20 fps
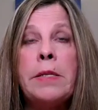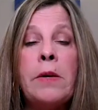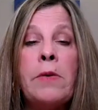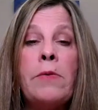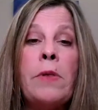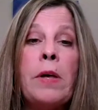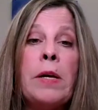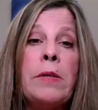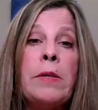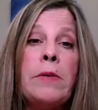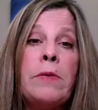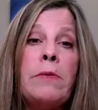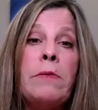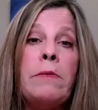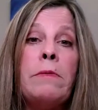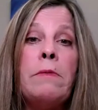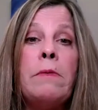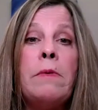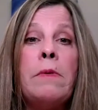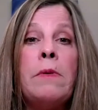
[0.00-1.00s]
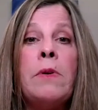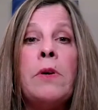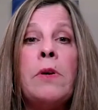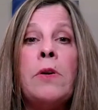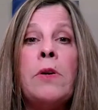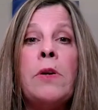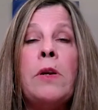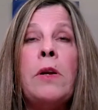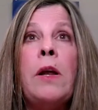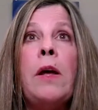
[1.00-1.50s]
So that's
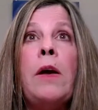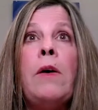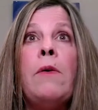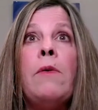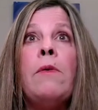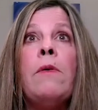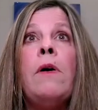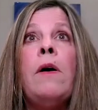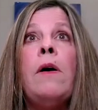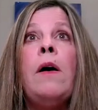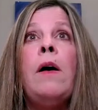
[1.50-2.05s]
good to know.